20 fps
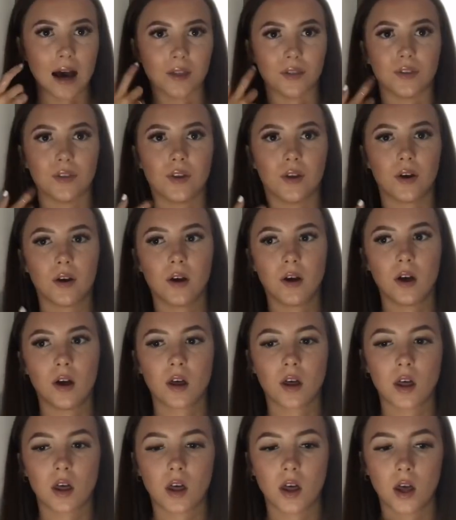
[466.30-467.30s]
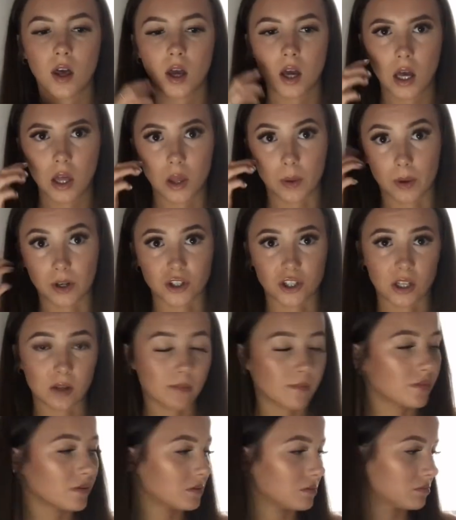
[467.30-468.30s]
and they were
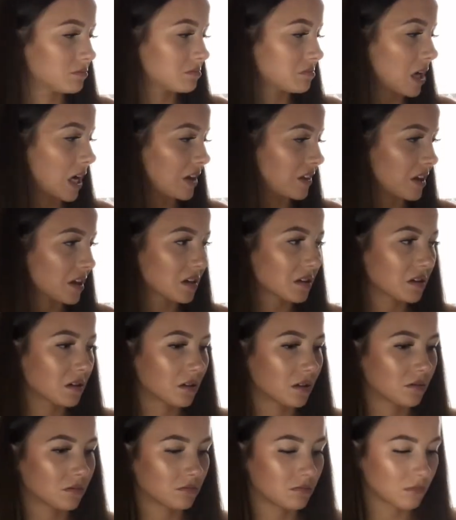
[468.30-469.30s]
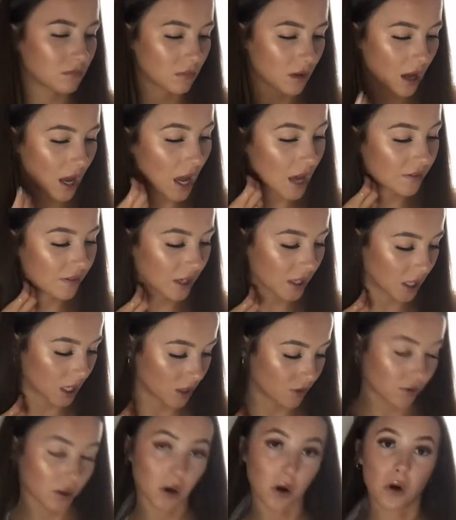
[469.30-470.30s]
cheap, I think, if I
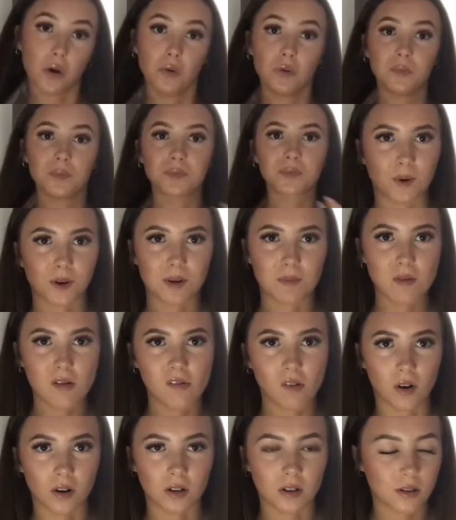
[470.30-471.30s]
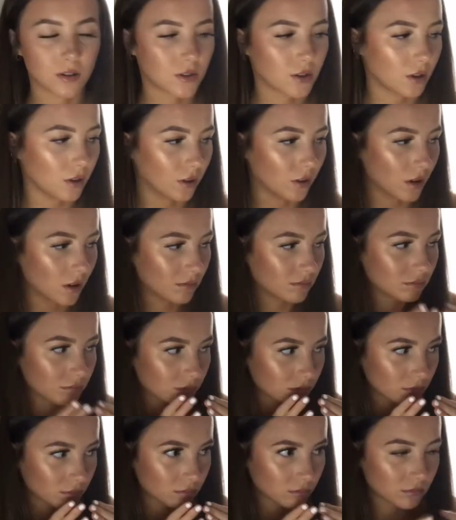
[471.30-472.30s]
can recall. I'm going to move on to
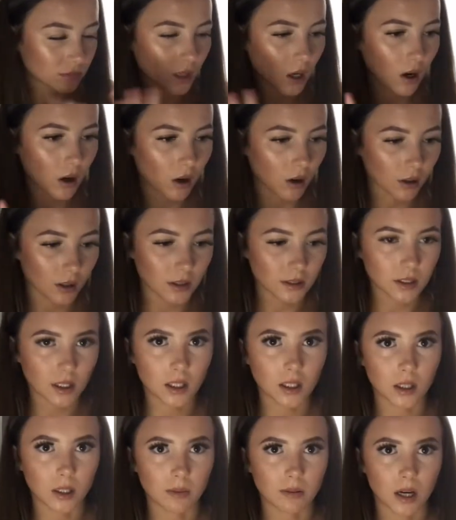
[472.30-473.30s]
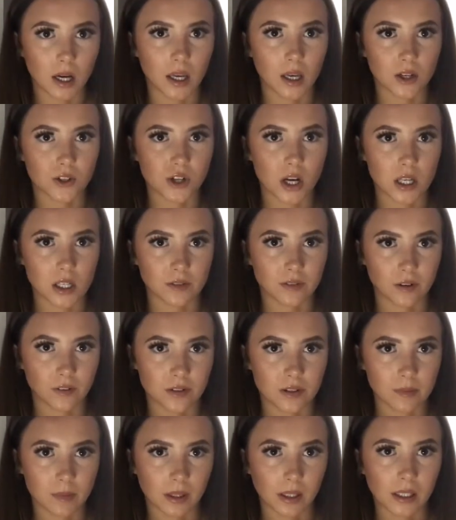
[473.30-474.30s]
honestly the prettiest dress I've
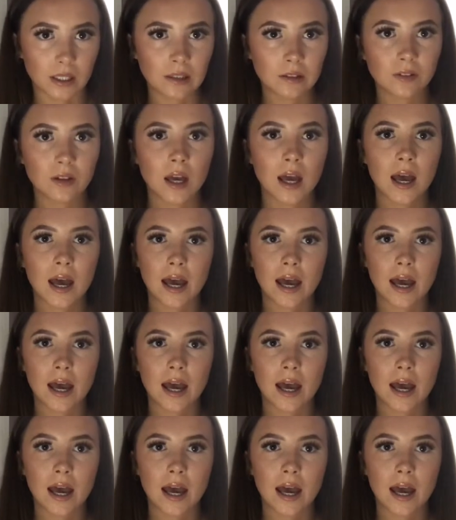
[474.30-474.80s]
ever seen in my life.